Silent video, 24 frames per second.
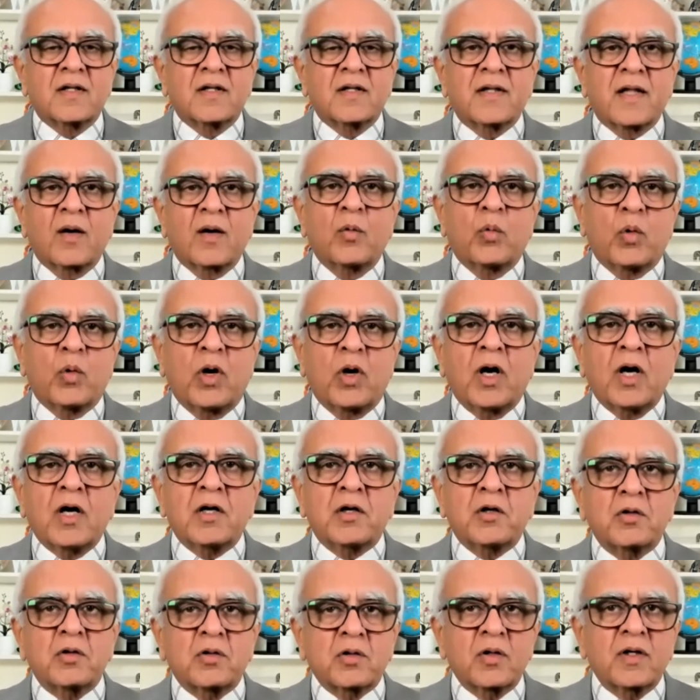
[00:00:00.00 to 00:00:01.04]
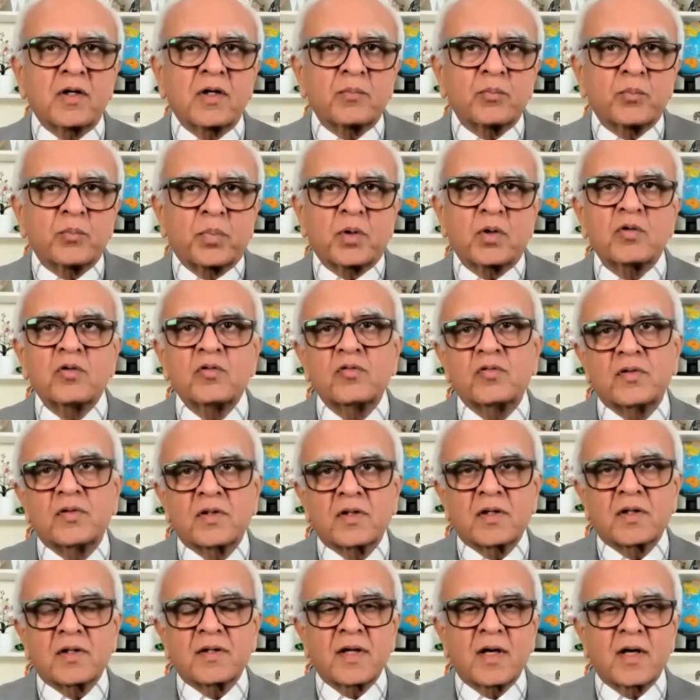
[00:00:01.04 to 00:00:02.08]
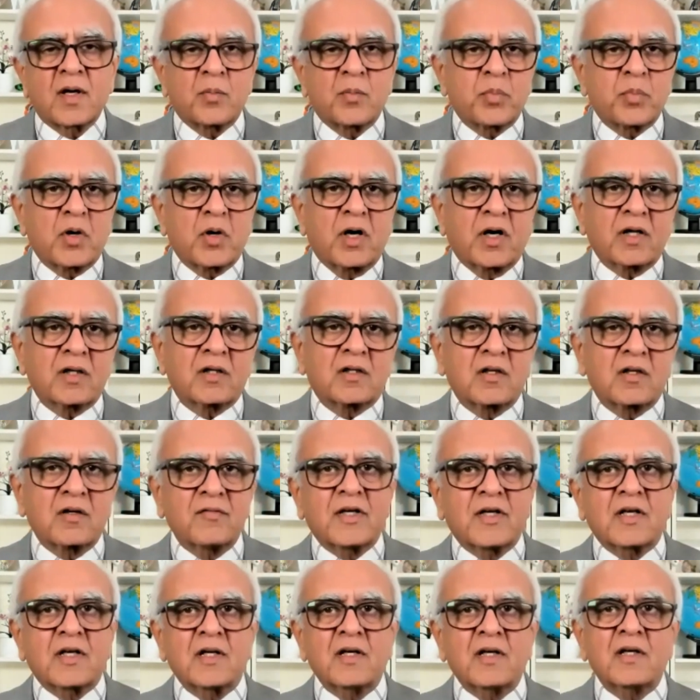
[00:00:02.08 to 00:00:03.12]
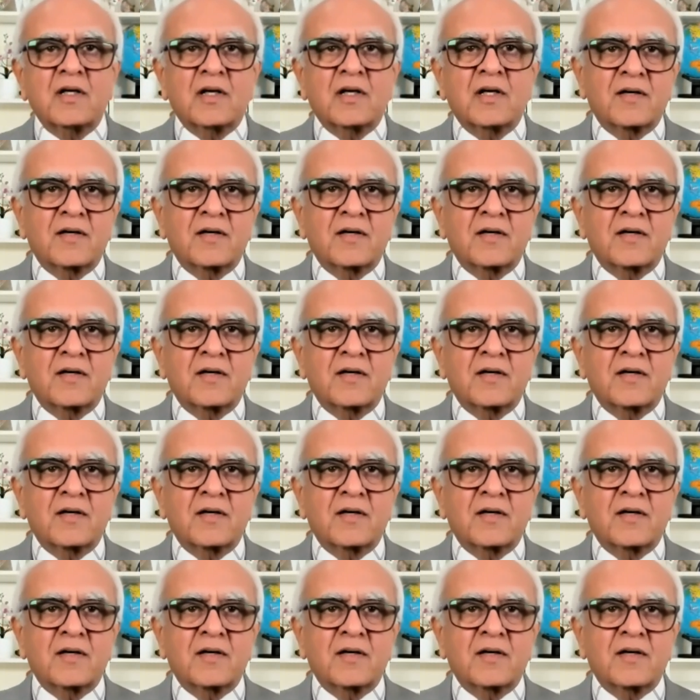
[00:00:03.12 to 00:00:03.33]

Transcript: They want you to improve their productivity,